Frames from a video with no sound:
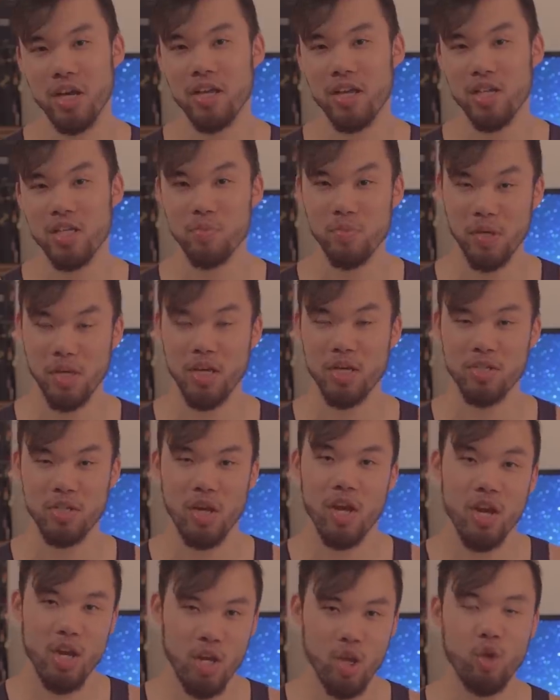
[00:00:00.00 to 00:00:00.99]
yet is because
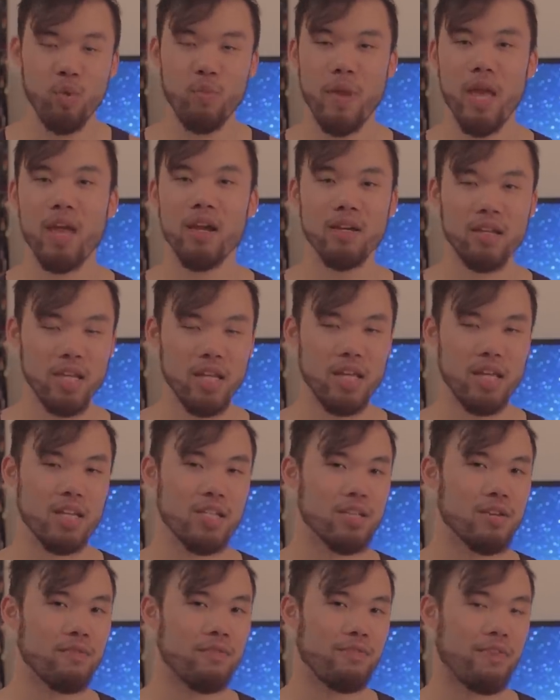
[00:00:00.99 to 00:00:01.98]
humanity
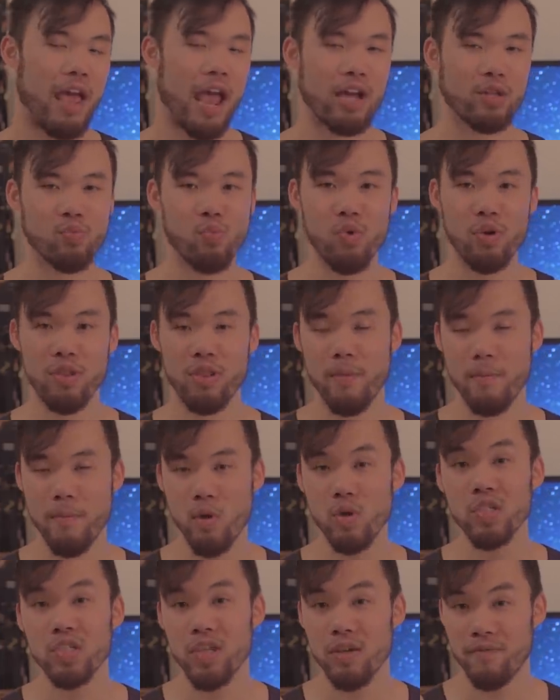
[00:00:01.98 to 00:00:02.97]
is in fact one of the
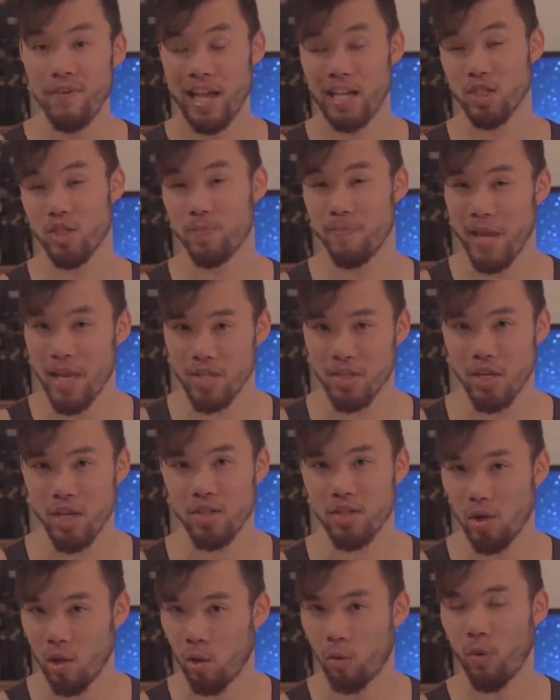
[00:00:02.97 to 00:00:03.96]
most advanced
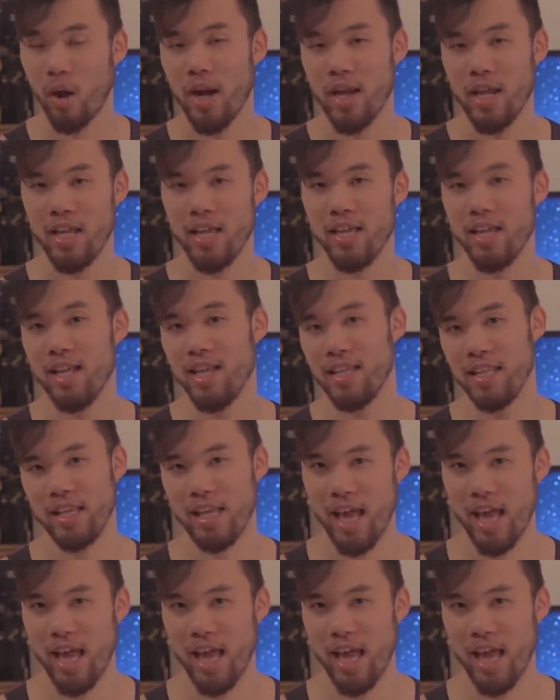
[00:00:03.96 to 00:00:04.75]
species already in the